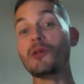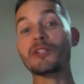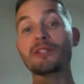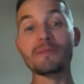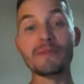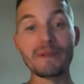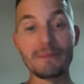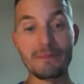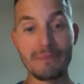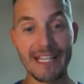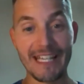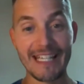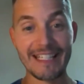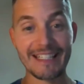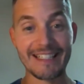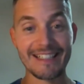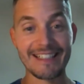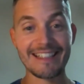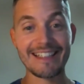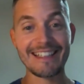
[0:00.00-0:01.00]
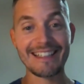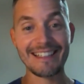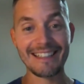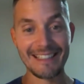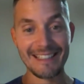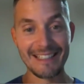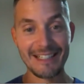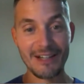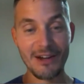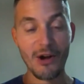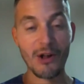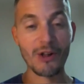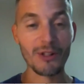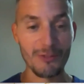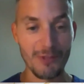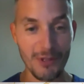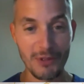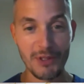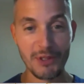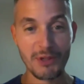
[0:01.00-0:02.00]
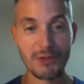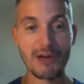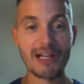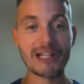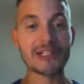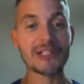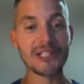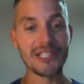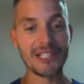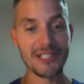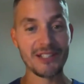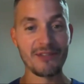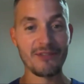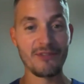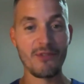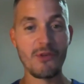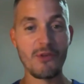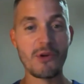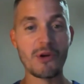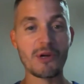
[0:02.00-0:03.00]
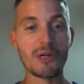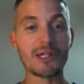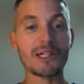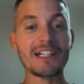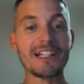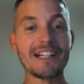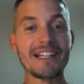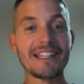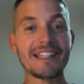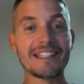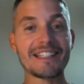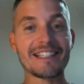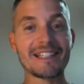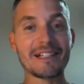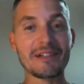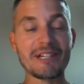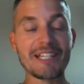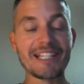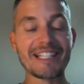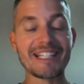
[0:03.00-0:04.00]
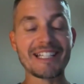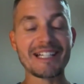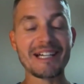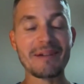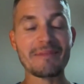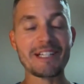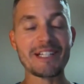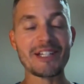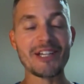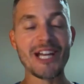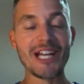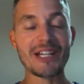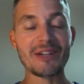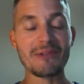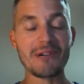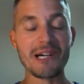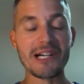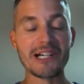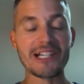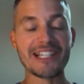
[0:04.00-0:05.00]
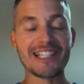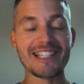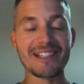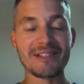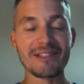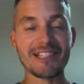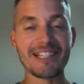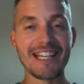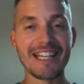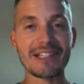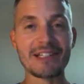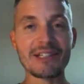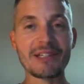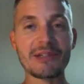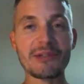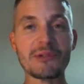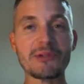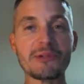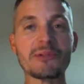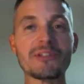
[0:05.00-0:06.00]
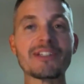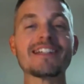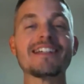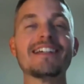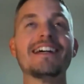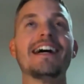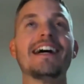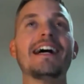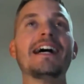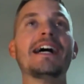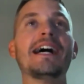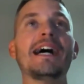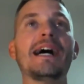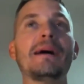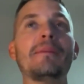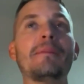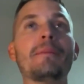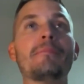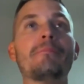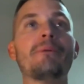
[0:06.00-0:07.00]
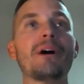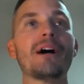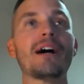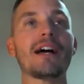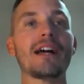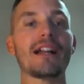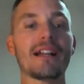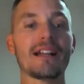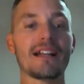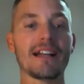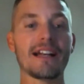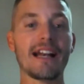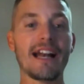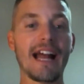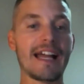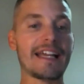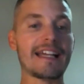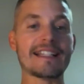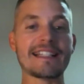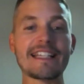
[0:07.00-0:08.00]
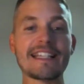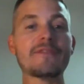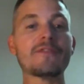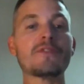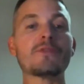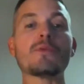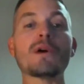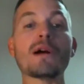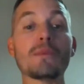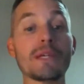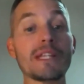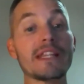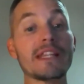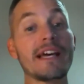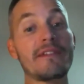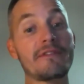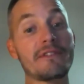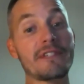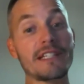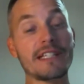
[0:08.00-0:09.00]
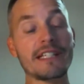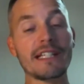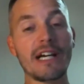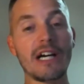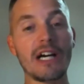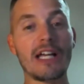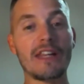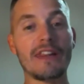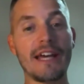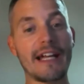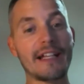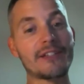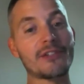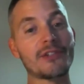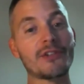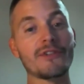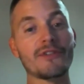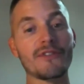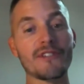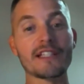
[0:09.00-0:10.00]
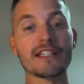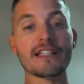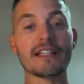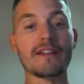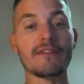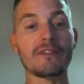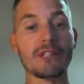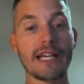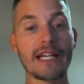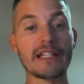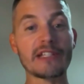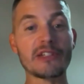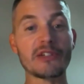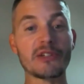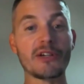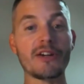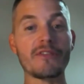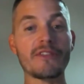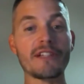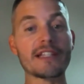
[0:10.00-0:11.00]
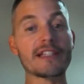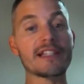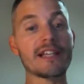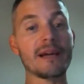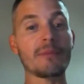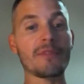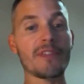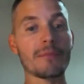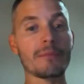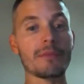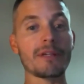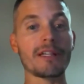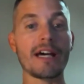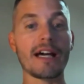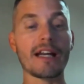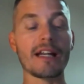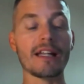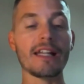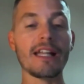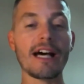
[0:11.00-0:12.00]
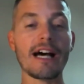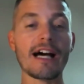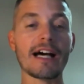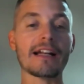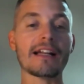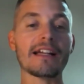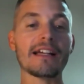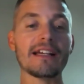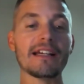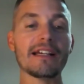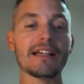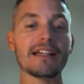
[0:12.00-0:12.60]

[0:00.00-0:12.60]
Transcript: the ultimate pin in all of those questions for the series to come in January, so stay tuned. But I guess even where we left it on that surface level answer of it's something but not a lot,